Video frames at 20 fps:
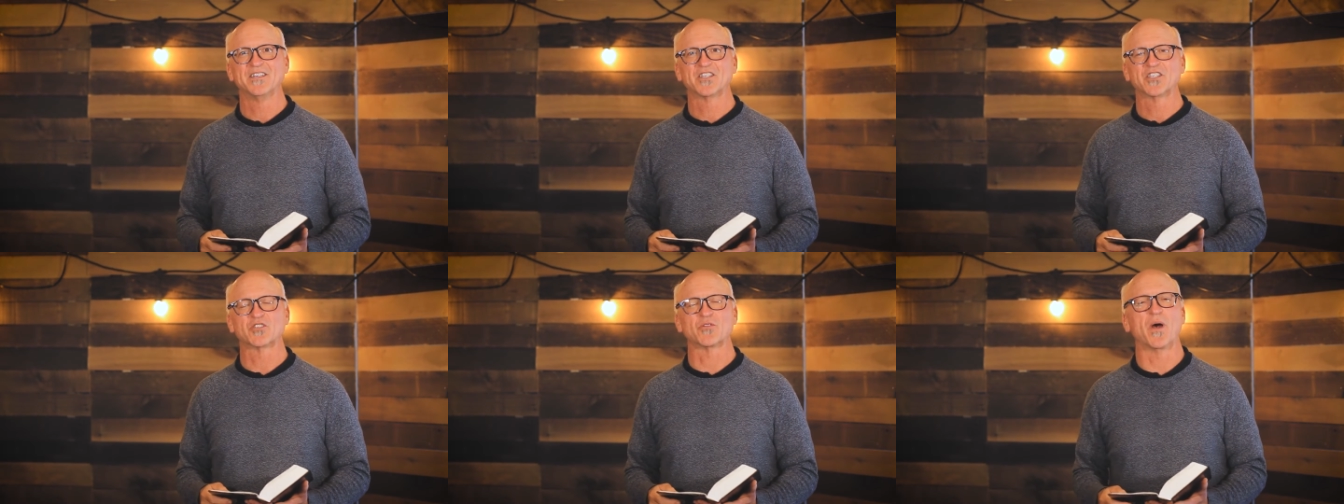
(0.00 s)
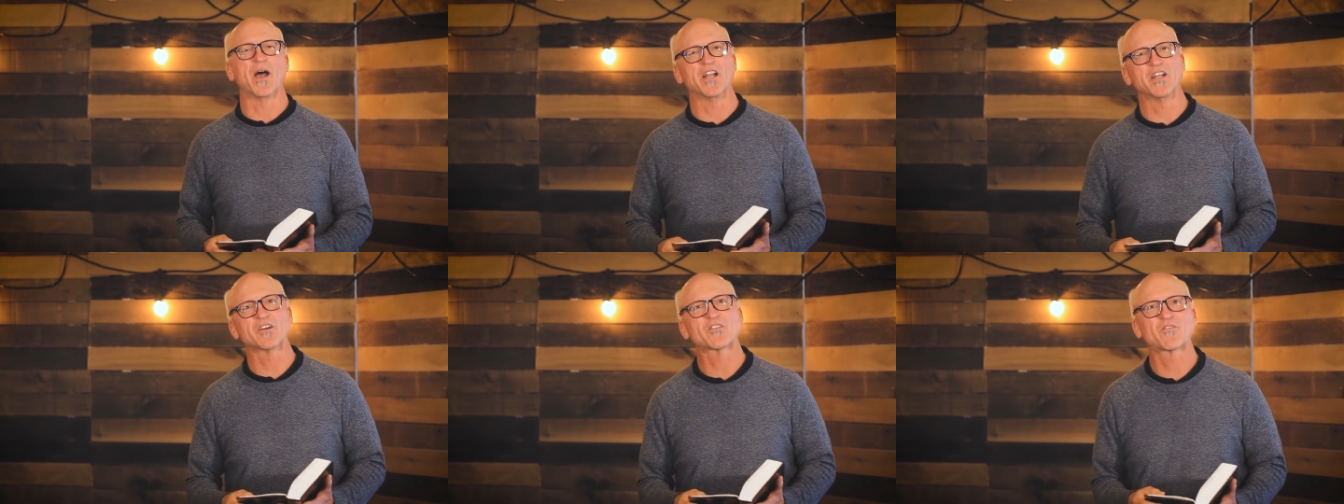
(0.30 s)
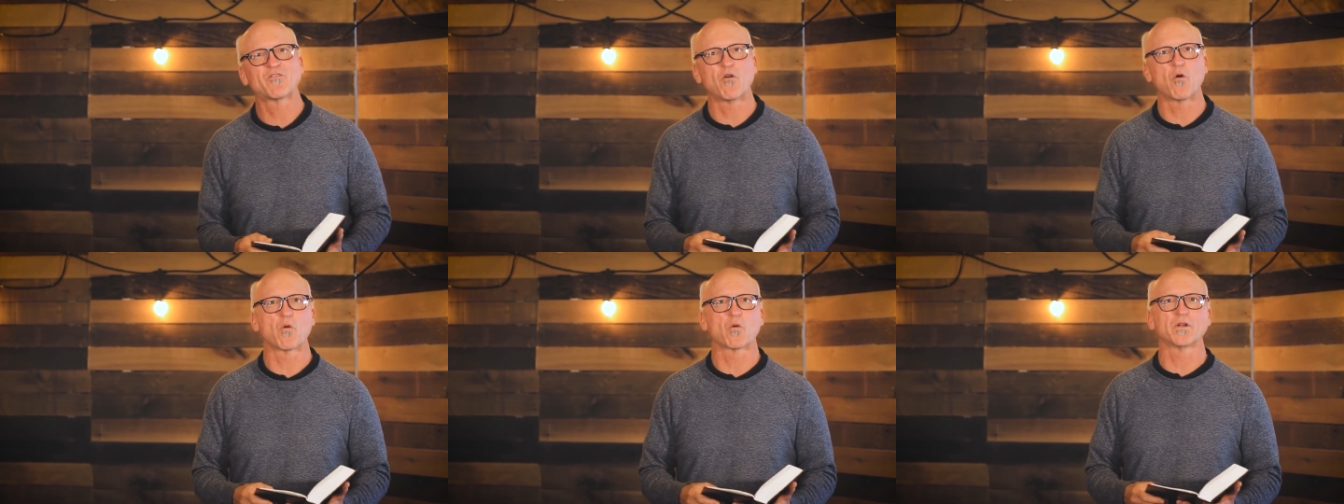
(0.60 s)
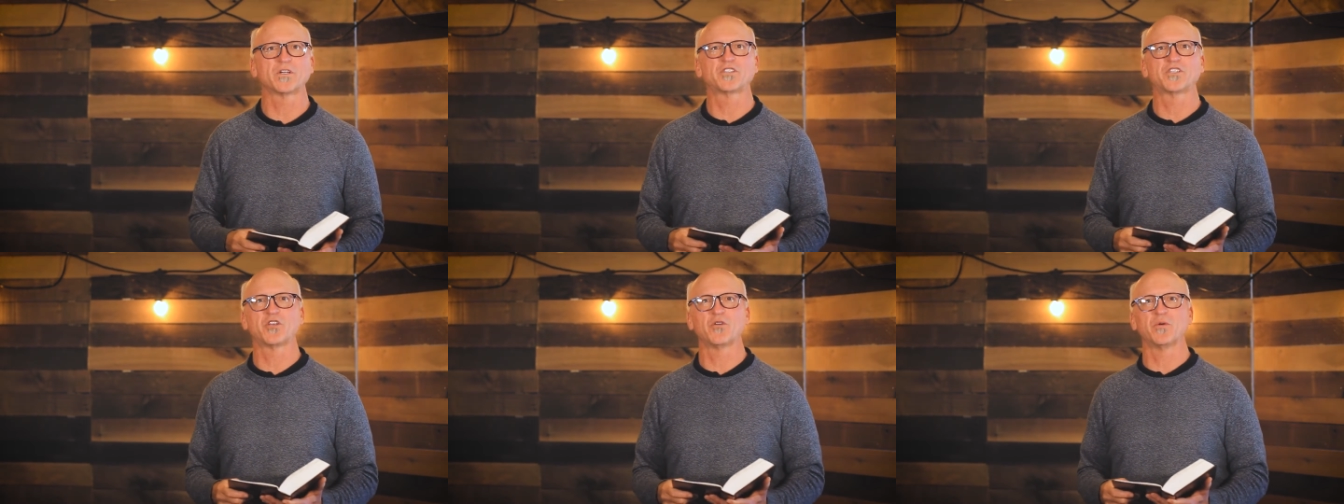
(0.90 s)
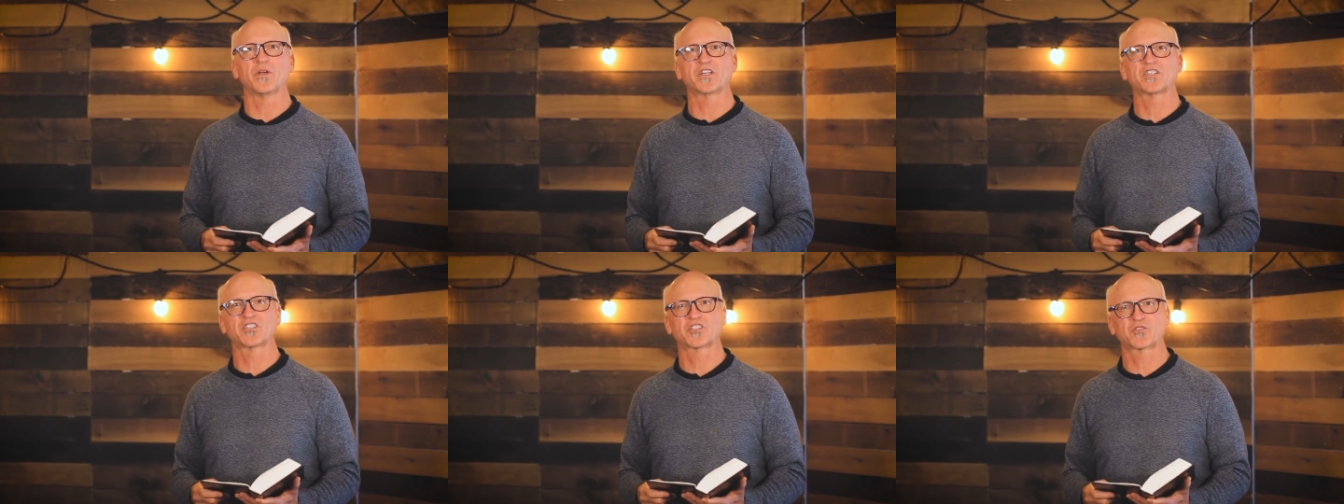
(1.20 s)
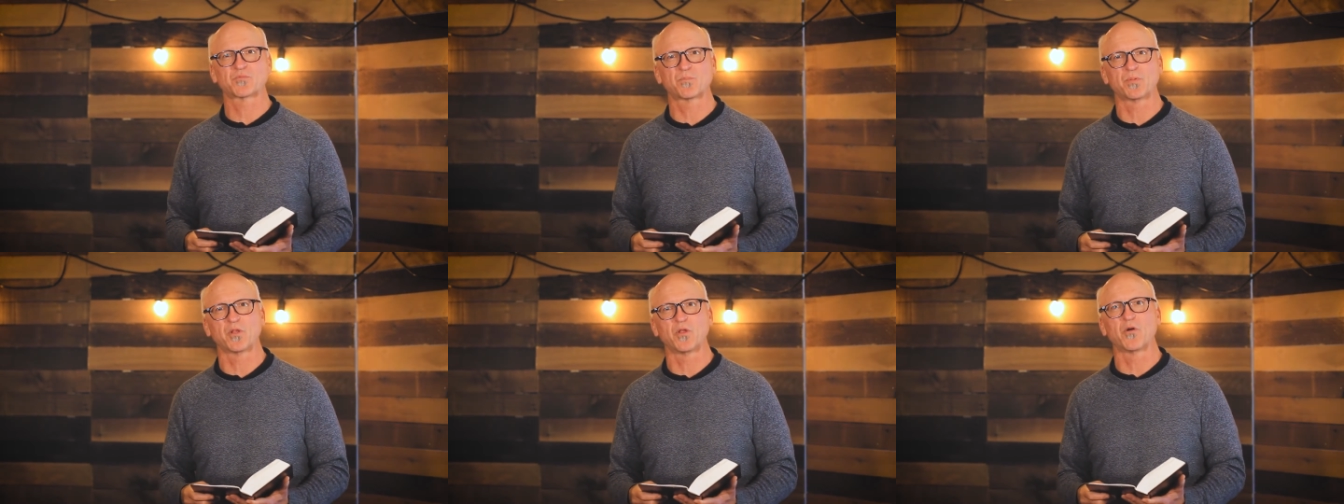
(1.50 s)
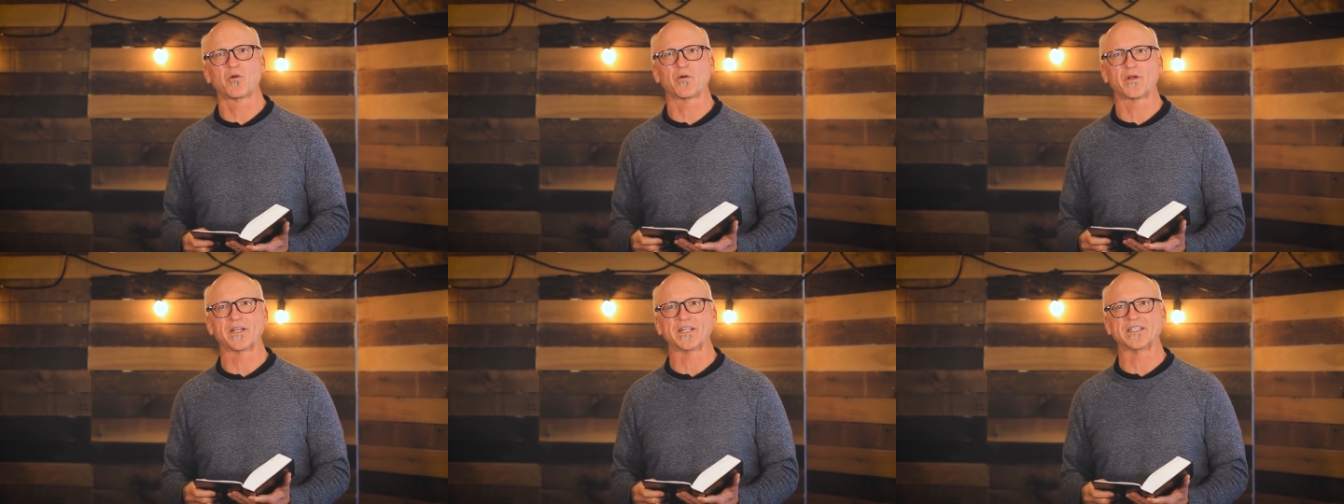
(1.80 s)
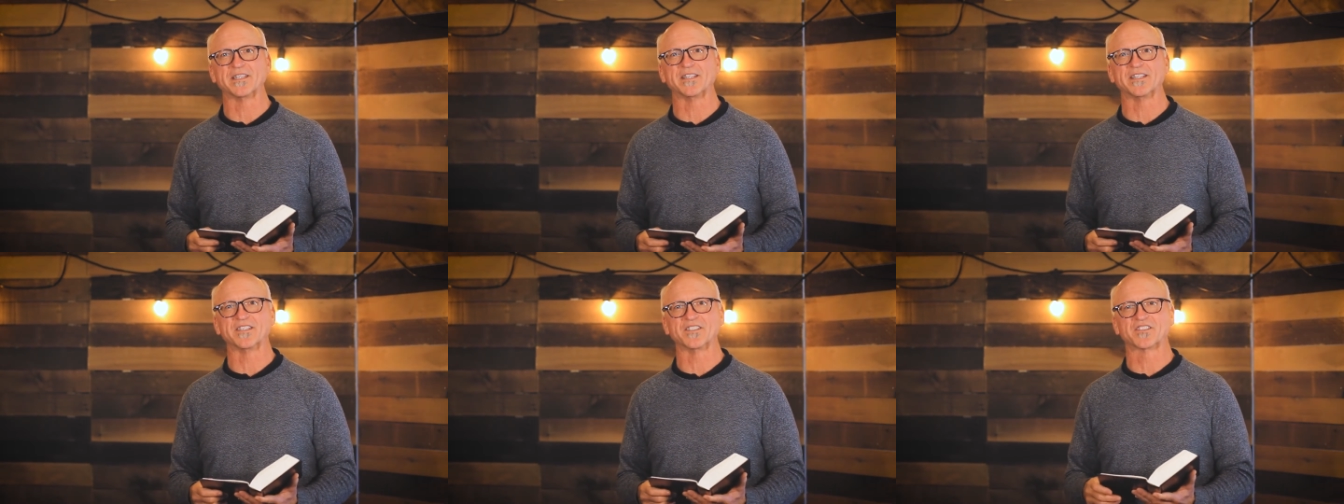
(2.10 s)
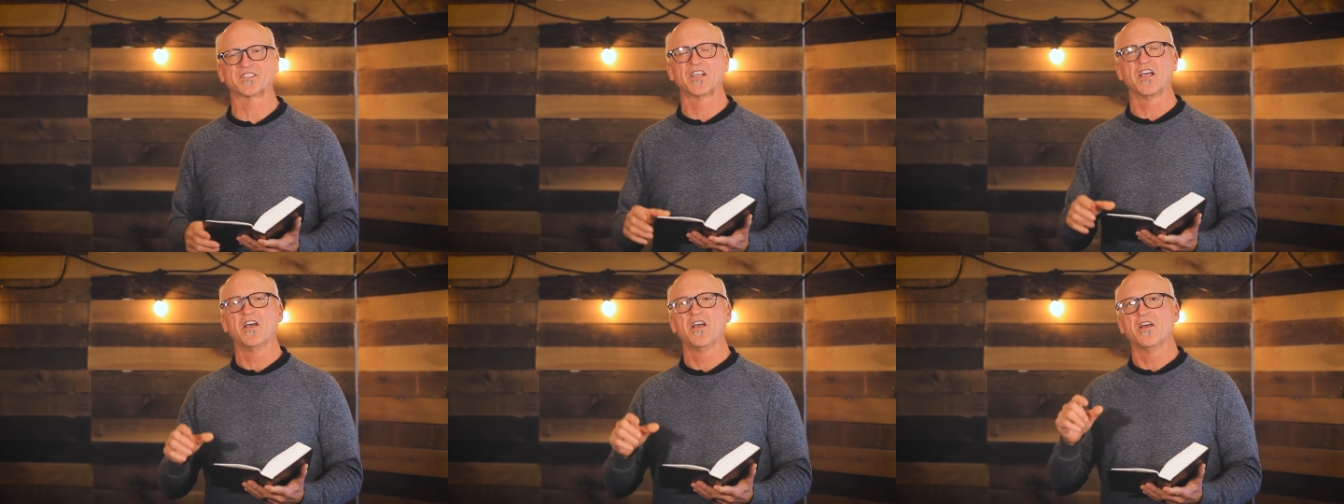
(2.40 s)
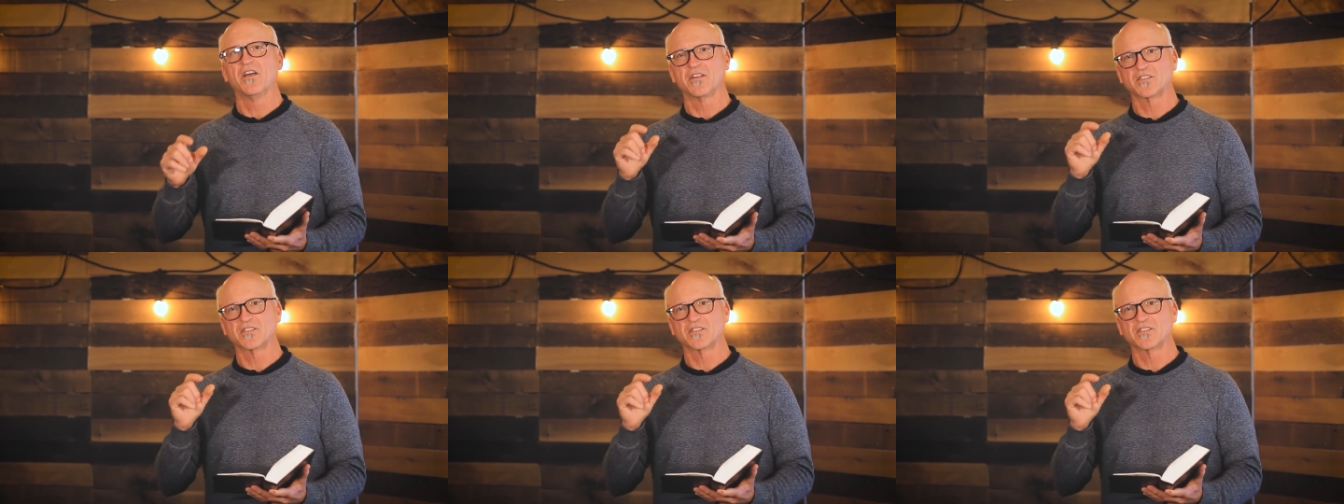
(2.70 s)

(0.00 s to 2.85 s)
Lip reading: So I look forward to exploring this